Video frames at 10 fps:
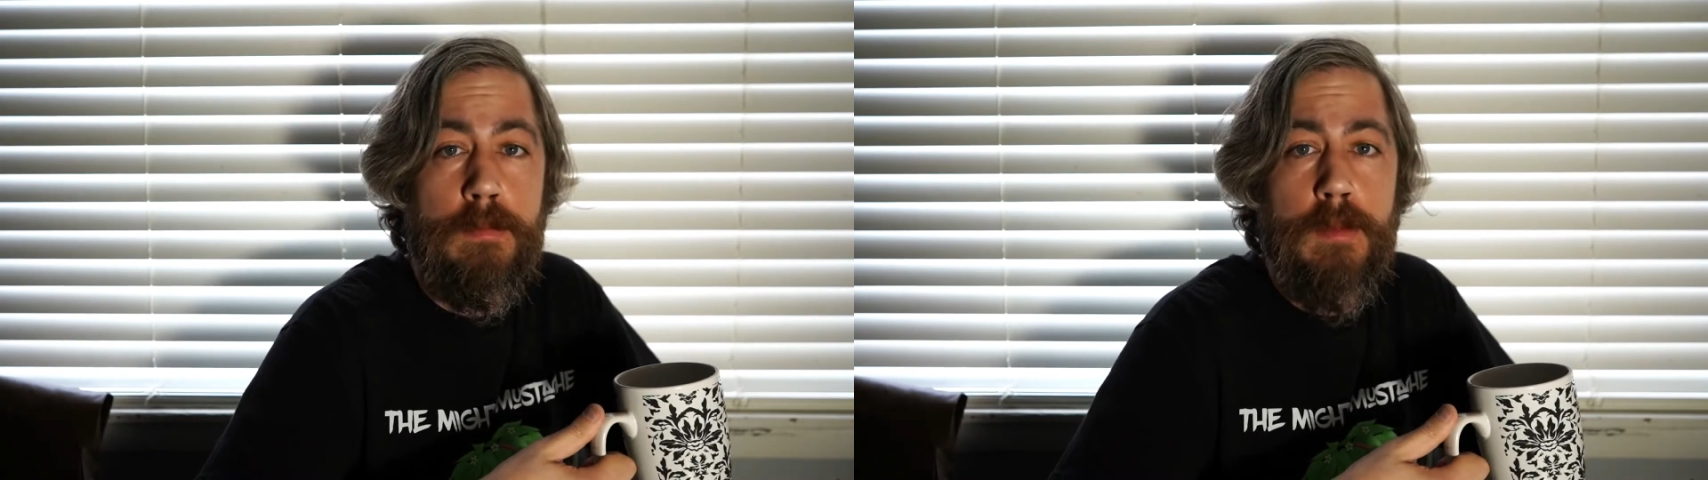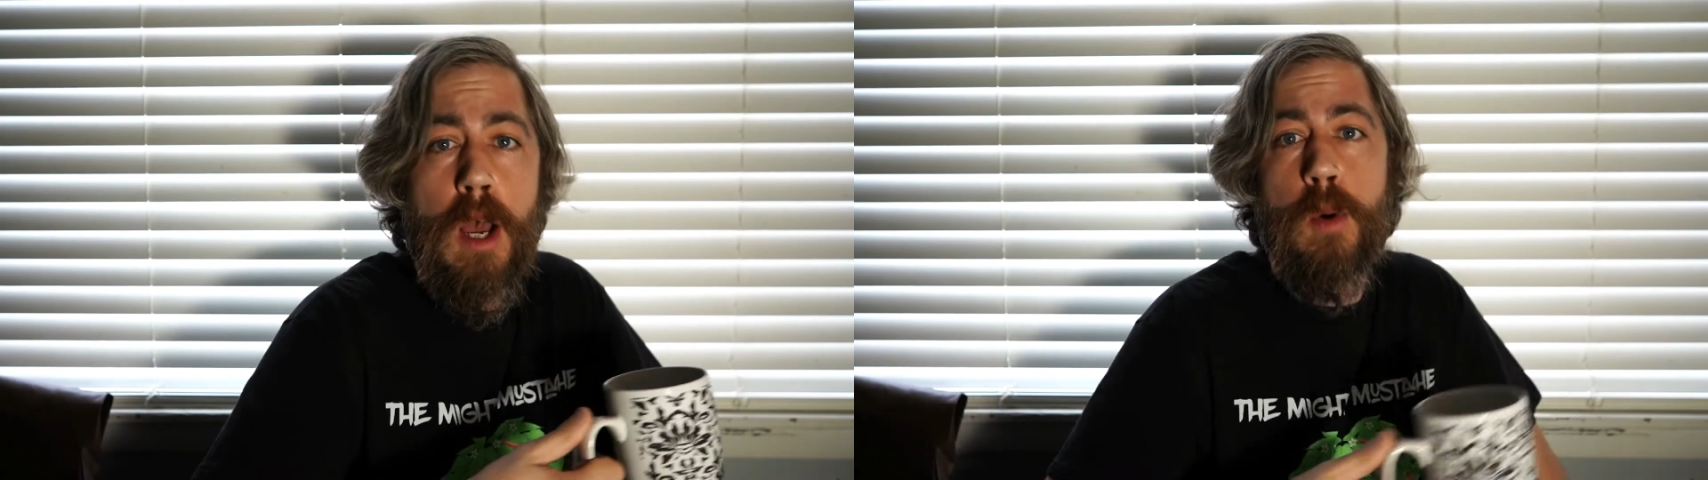
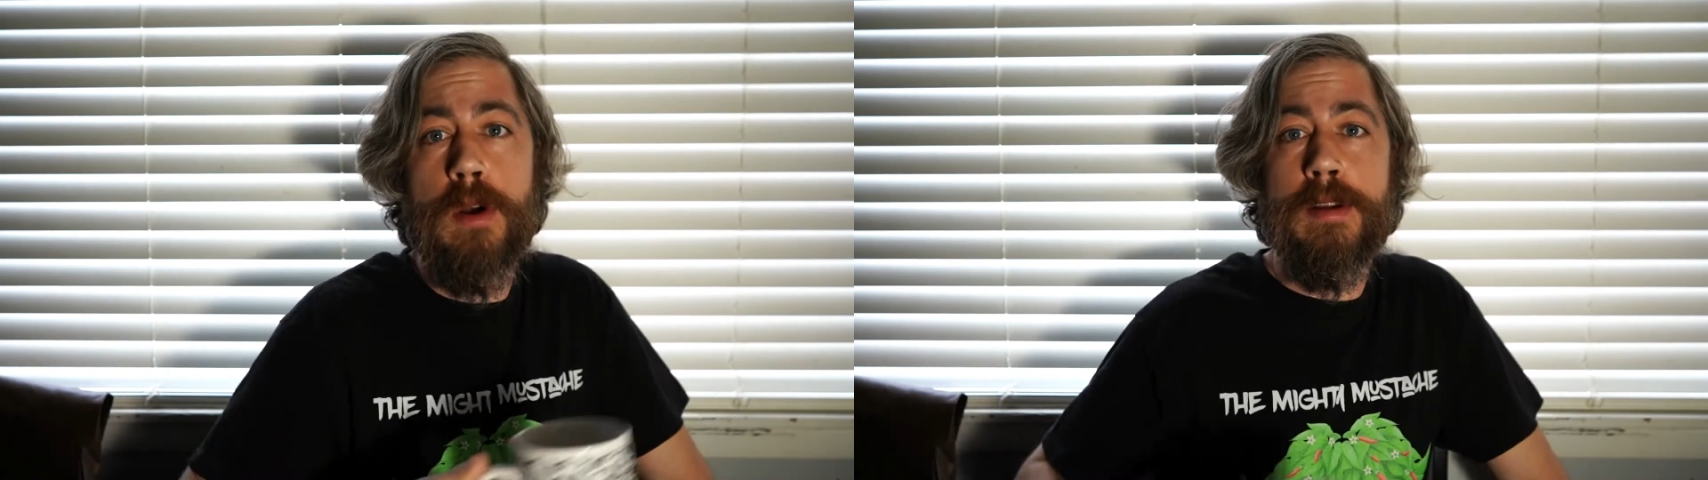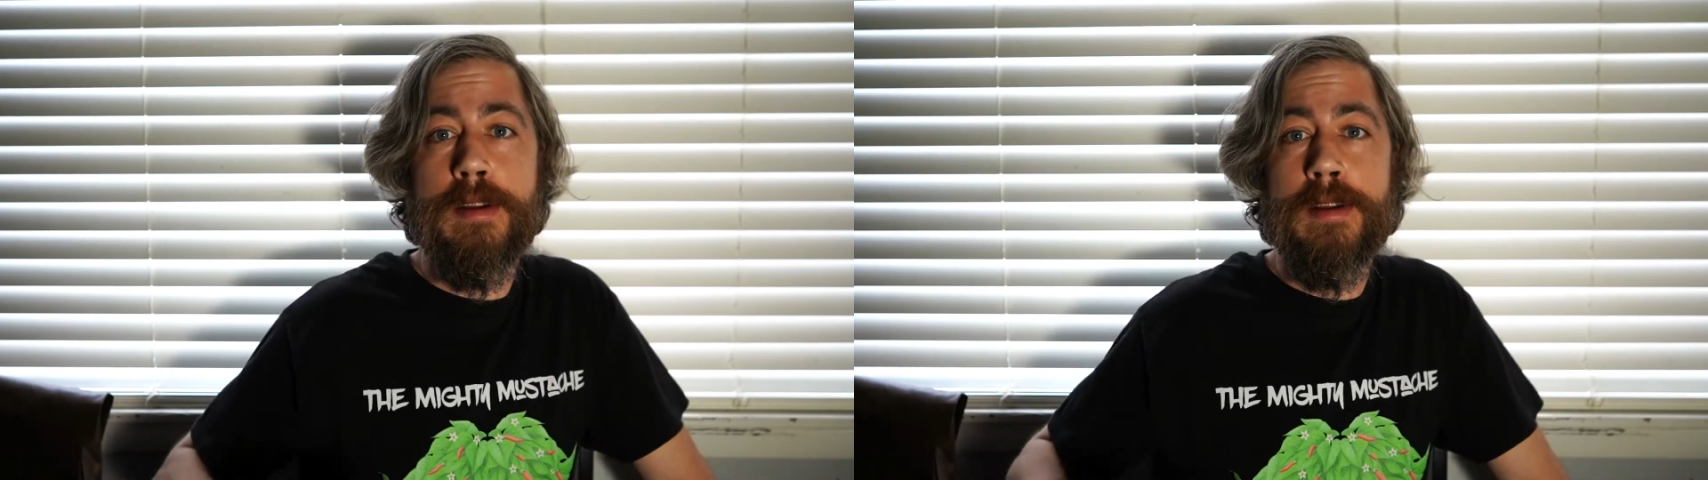Oh,
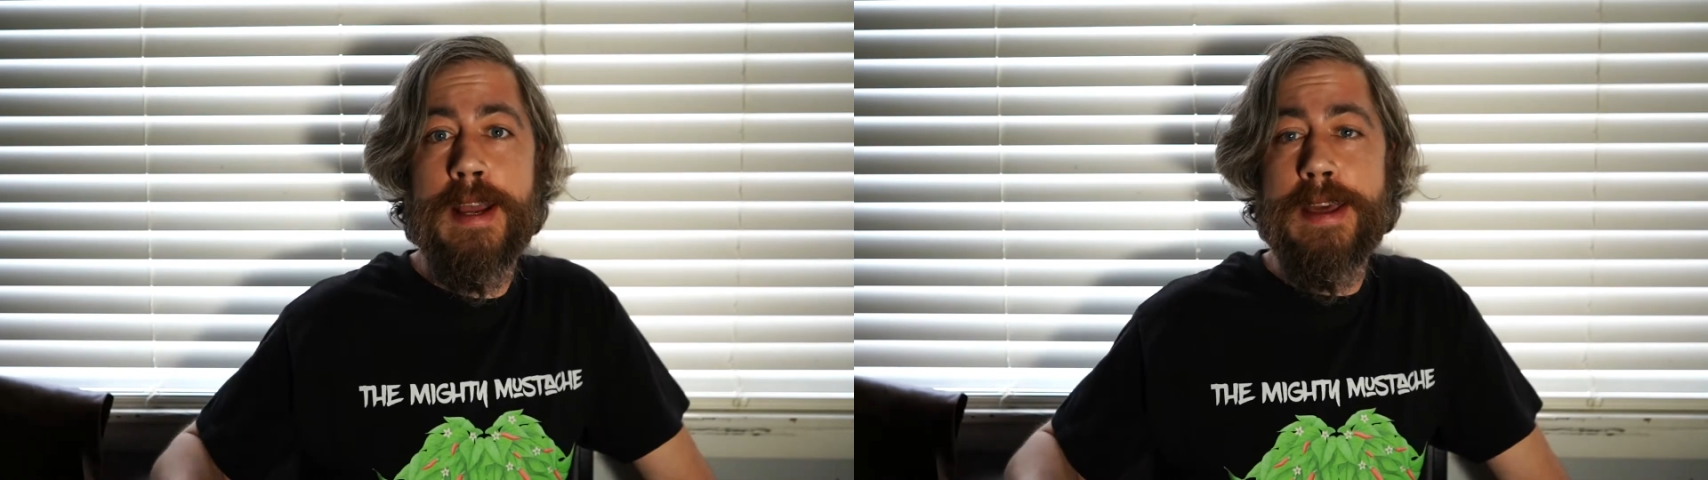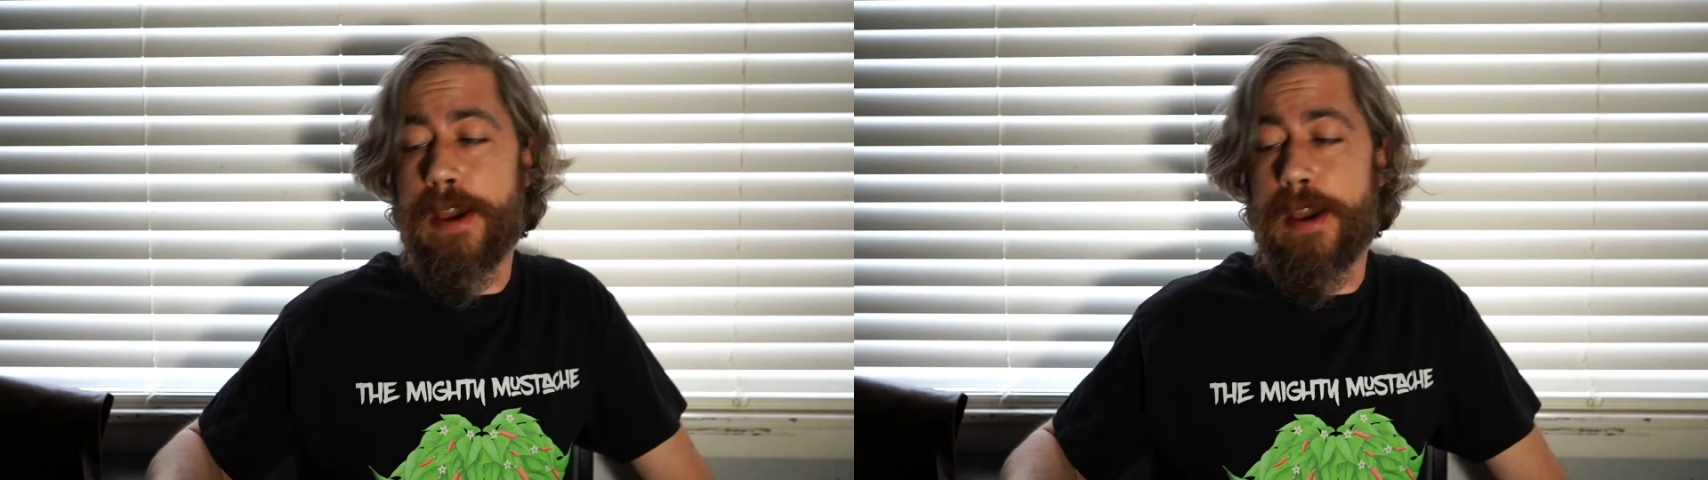hey